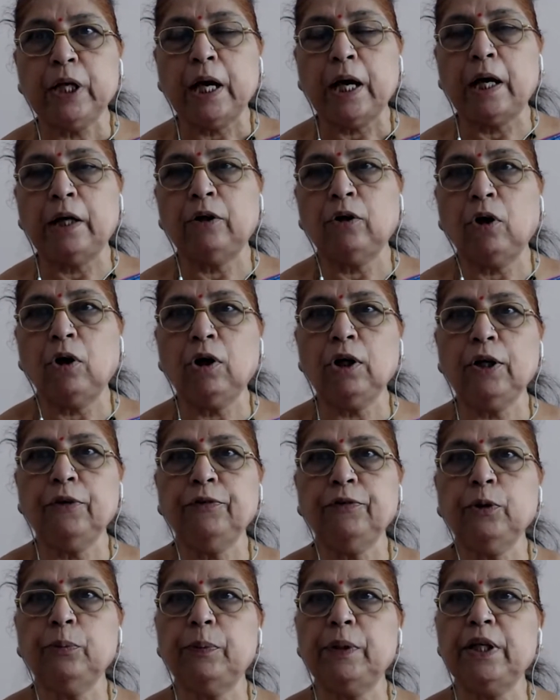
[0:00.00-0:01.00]
And all of
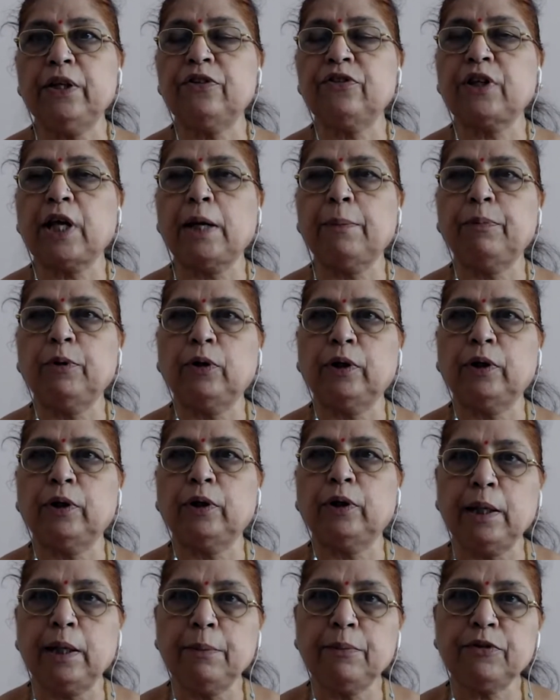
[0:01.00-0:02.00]
you, please type your
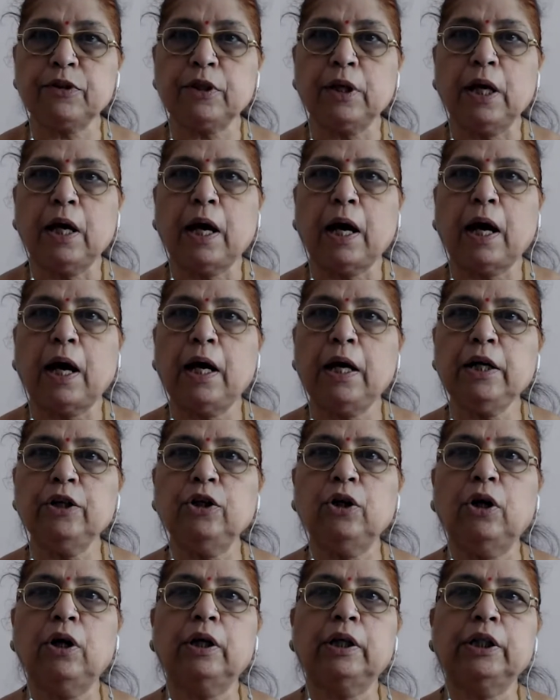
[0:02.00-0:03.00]
names
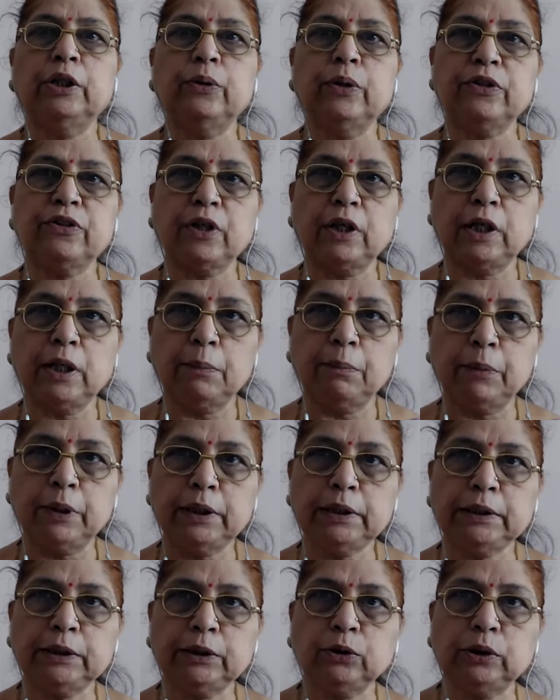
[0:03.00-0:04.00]
and your USN
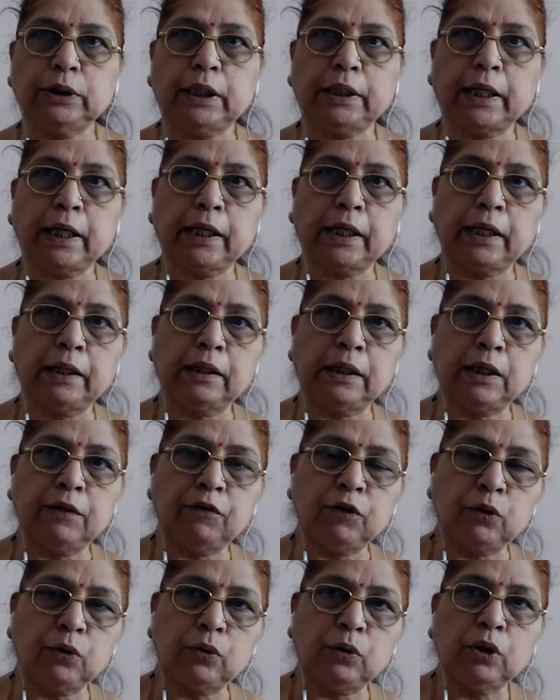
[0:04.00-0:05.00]
numbers so that I can
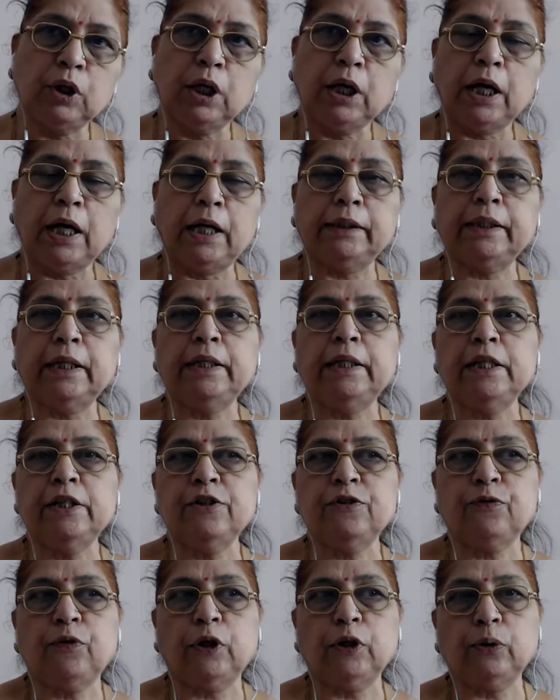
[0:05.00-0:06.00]
give you
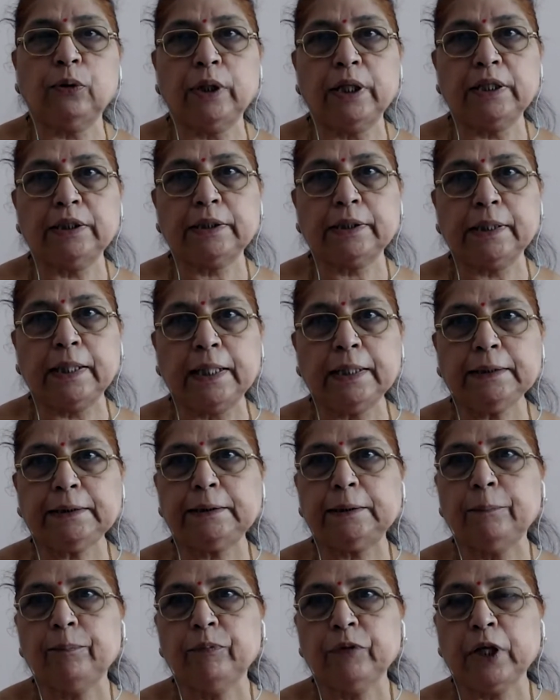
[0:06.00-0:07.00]
attendance for today's
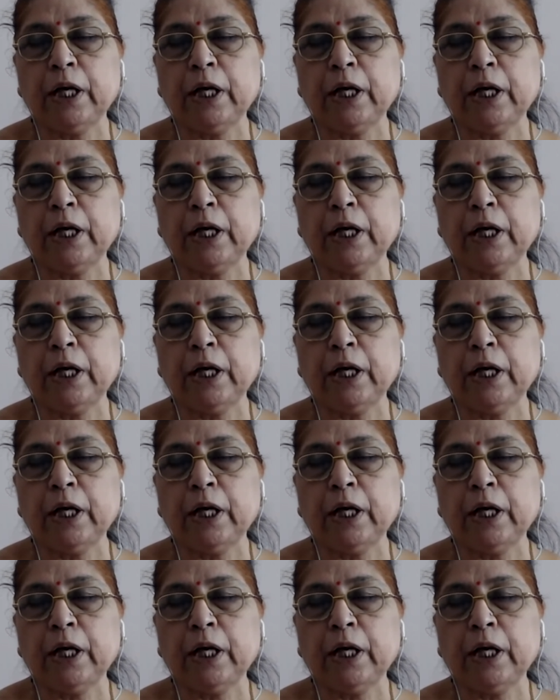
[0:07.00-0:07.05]
class.